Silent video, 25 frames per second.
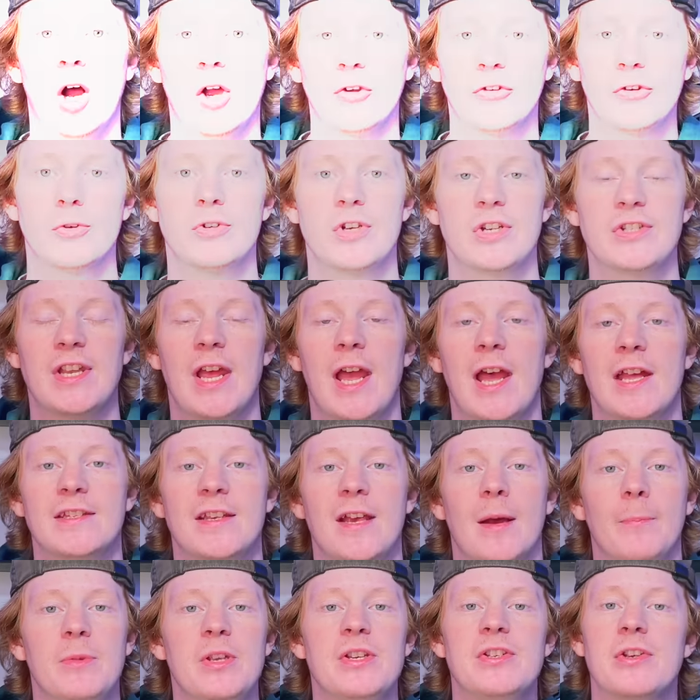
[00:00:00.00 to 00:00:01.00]
Also, just a
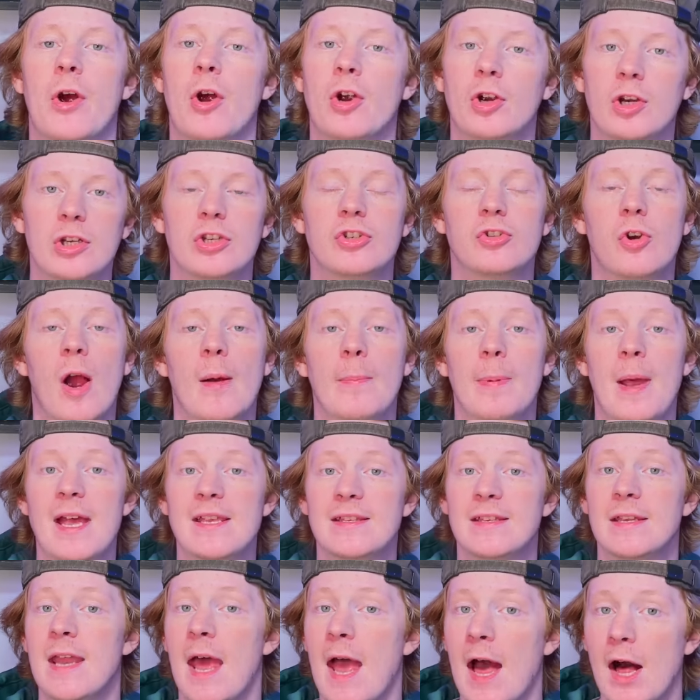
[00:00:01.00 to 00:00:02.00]
heads up, these are gonna drop
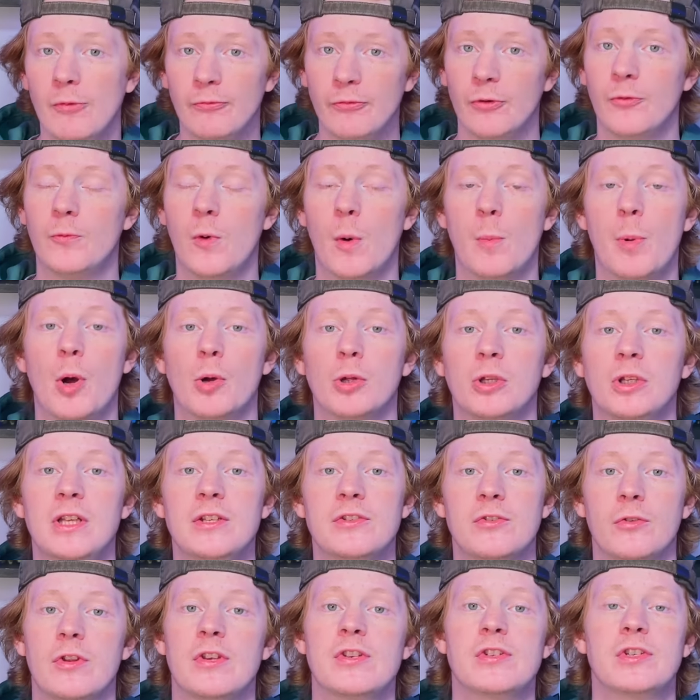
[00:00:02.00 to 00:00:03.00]
as an alpha football
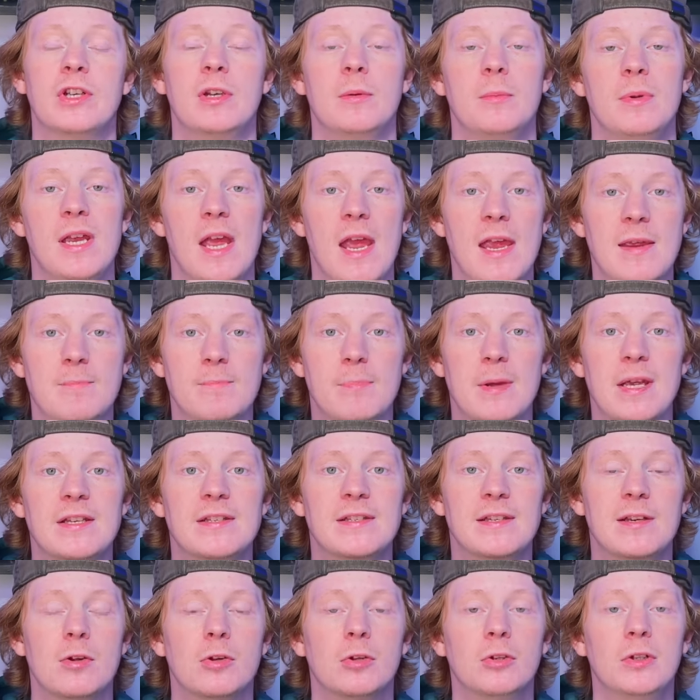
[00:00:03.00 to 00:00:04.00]
cleat, so these are gonna be a big
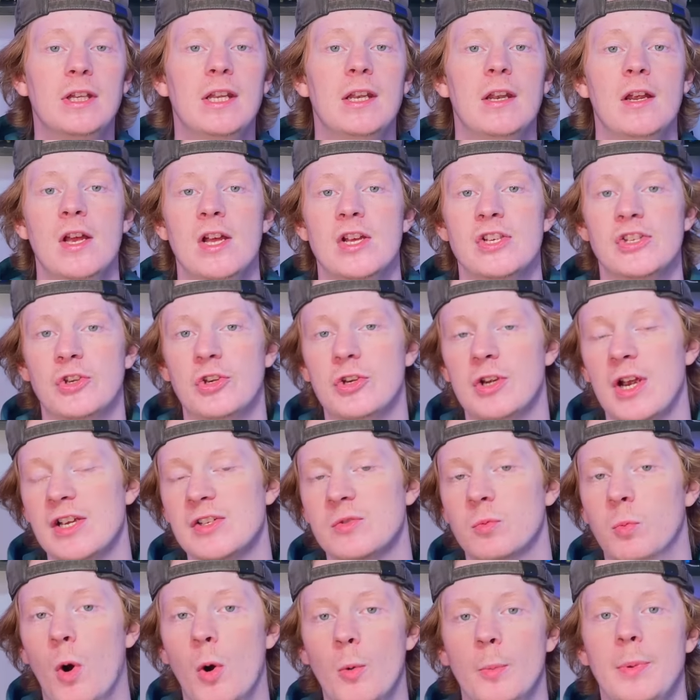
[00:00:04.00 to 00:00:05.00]
skill cleat, so you
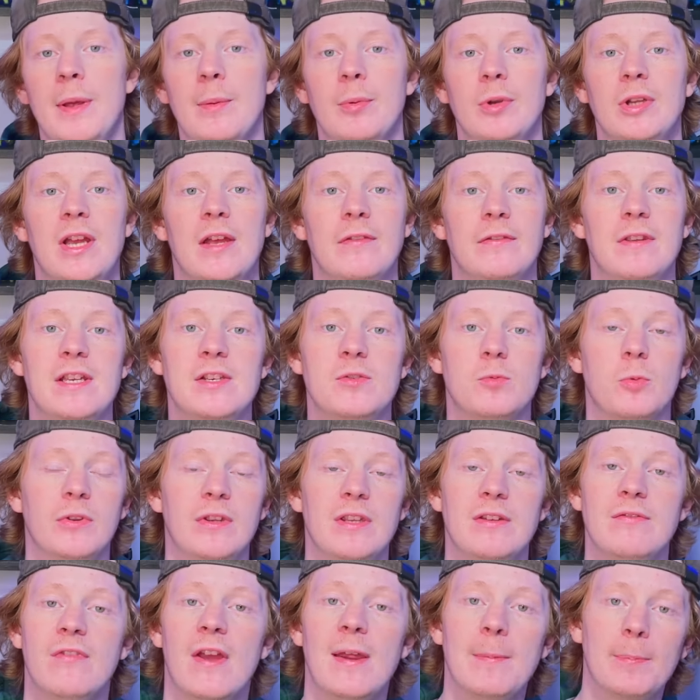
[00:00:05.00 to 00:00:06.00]
guys won't be able to get these with
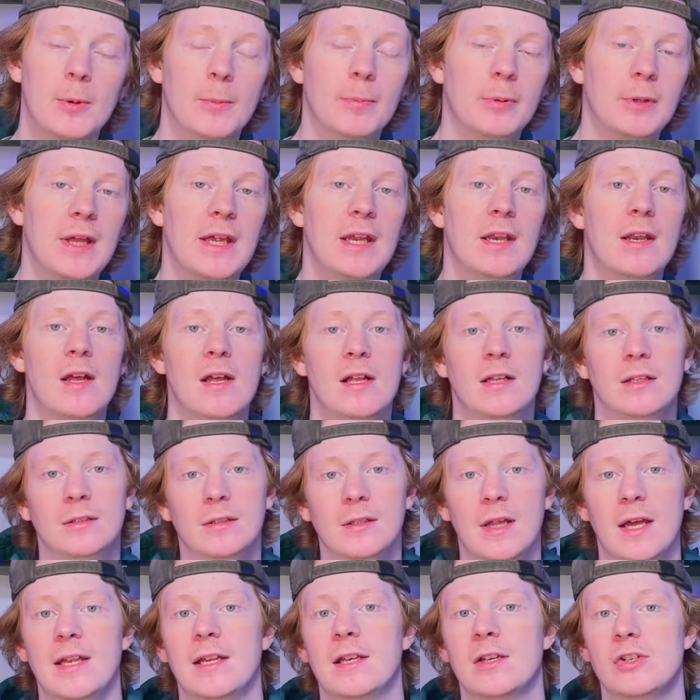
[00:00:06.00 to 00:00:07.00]
the vapor plate
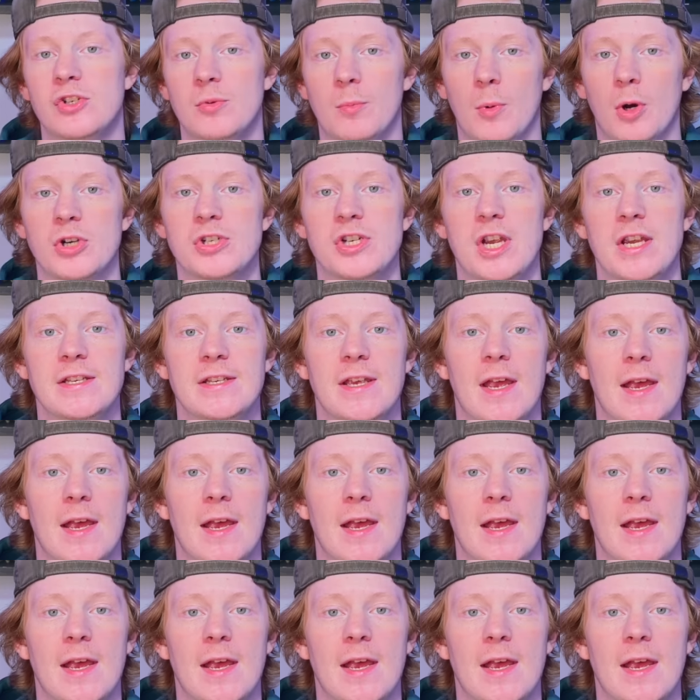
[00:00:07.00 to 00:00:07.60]
like Ja'Marr Chase